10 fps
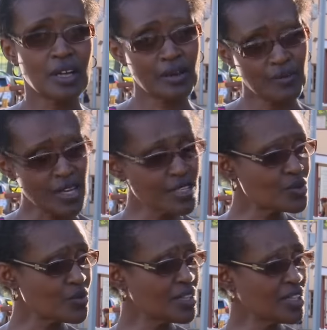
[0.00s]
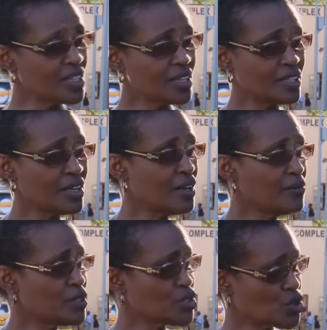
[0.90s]
have asked whether he can
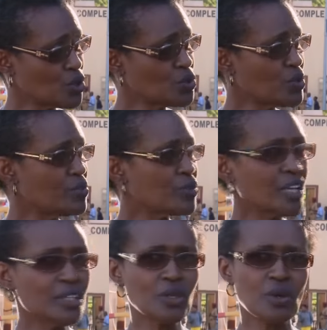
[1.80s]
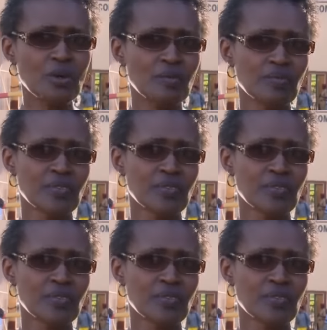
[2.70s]
have his shortwave radio.